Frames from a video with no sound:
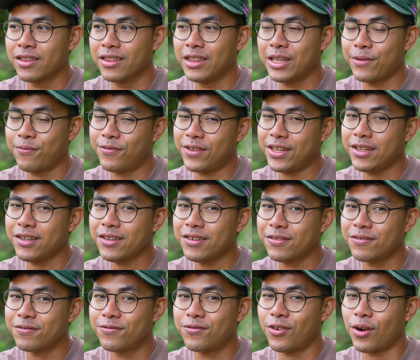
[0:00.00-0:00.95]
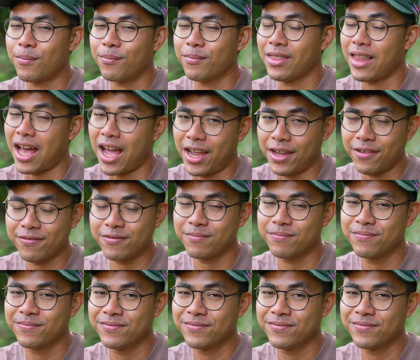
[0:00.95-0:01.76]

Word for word: living, from life,